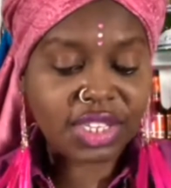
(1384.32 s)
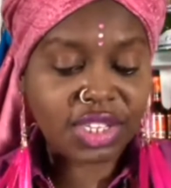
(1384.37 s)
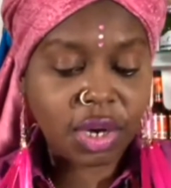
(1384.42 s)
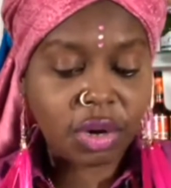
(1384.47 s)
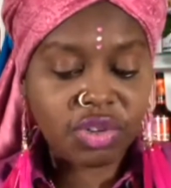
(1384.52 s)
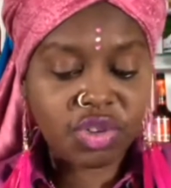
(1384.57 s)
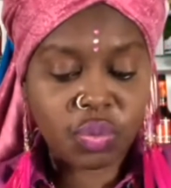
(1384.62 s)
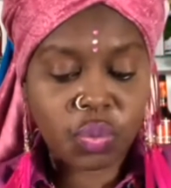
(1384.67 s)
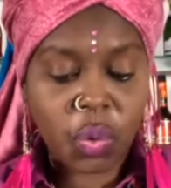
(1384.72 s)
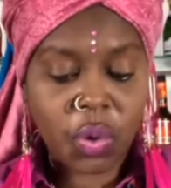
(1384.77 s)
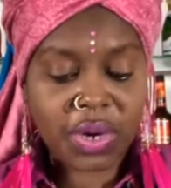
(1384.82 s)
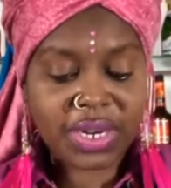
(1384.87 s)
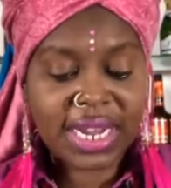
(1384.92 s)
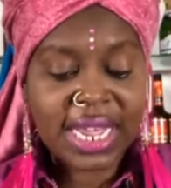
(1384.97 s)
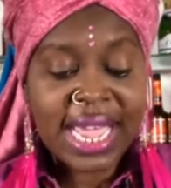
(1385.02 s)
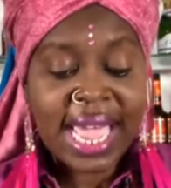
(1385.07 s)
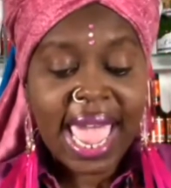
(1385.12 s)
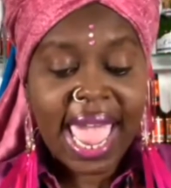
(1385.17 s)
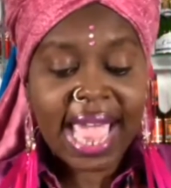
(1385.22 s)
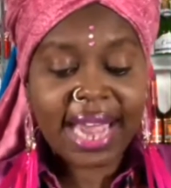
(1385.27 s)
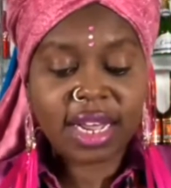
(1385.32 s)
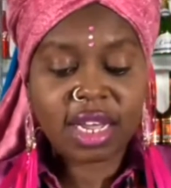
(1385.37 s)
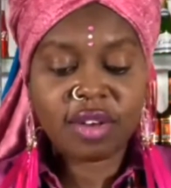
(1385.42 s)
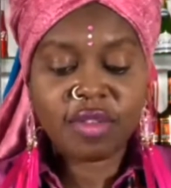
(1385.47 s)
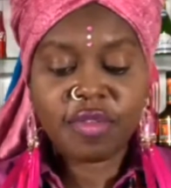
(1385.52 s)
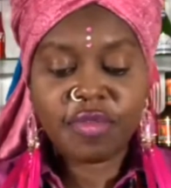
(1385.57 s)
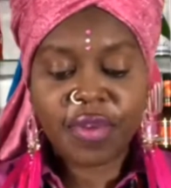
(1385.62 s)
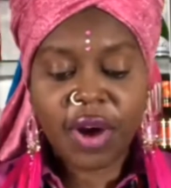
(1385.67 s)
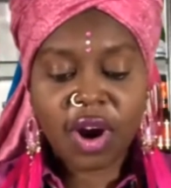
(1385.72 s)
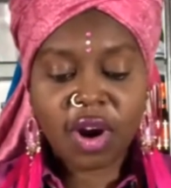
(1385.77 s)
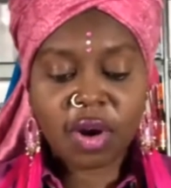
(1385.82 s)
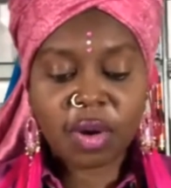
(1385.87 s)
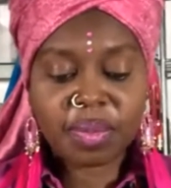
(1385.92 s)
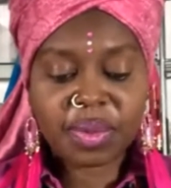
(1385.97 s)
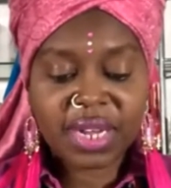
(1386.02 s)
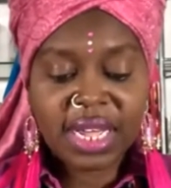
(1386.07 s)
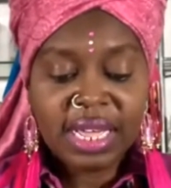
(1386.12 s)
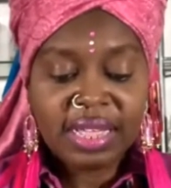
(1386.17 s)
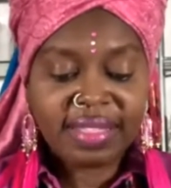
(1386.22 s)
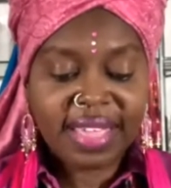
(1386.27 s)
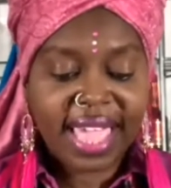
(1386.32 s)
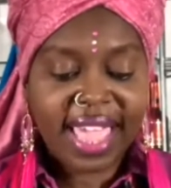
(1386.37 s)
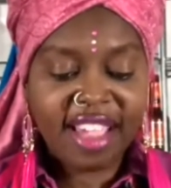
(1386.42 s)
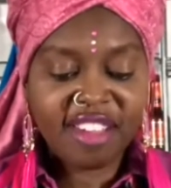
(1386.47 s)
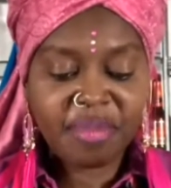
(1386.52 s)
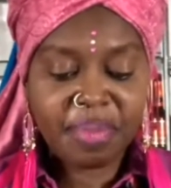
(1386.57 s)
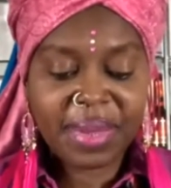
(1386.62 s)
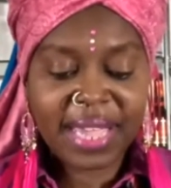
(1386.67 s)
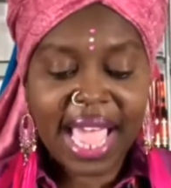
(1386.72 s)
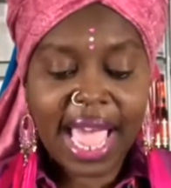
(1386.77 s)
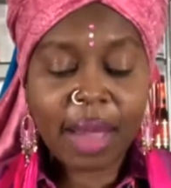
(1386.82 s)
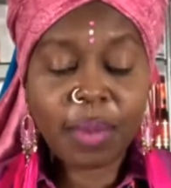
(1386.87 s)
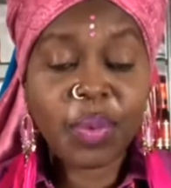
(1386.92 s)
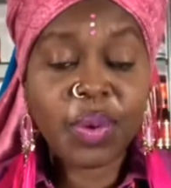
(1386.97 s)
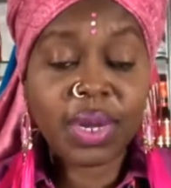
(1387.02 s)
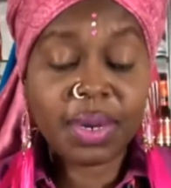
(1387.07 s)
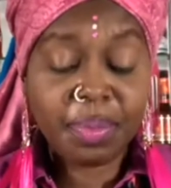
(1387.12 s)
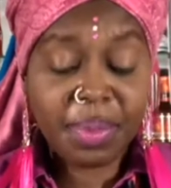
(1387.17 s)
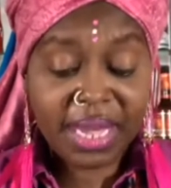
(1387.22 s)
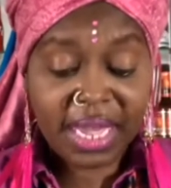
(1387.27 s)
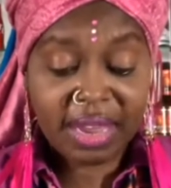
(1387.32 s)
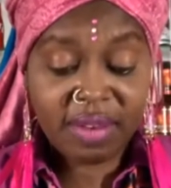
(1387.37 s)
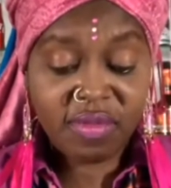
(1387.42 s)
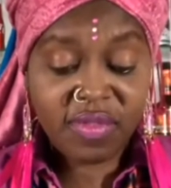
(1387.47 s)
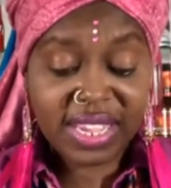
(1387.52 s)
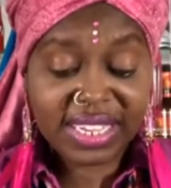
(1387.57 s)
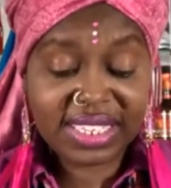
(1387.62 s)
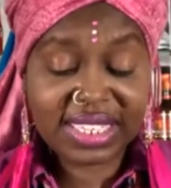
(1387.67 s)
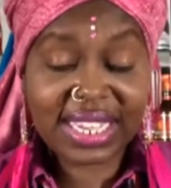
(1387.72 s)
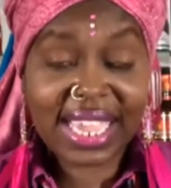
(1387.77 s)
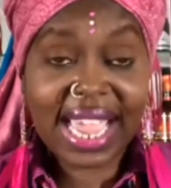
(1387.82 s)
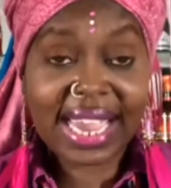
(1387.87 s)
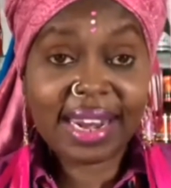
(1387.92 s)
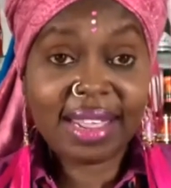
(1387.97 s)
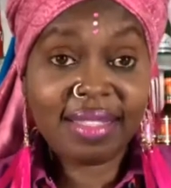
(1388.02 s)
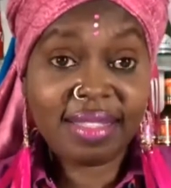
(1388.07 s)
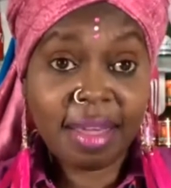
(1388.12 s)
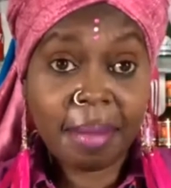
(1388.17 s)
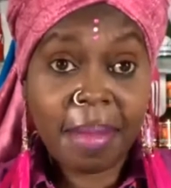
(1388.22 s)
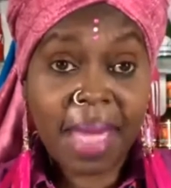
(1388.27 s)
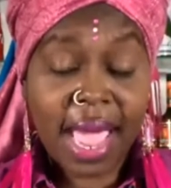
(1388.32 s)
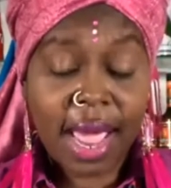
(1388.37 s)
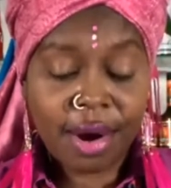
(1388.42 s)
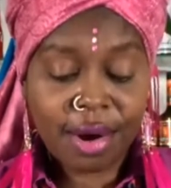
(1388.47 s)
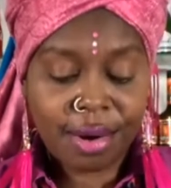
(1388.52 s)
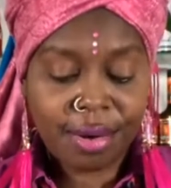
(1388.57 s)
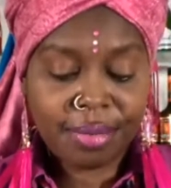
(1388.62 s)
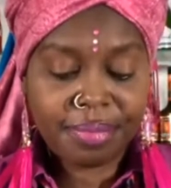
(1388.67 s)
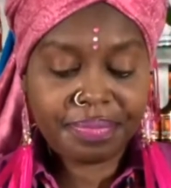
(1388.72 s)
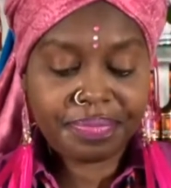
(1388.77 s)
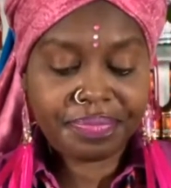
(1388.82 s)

search warrant, and confirmed the FBI would be investigating the matter.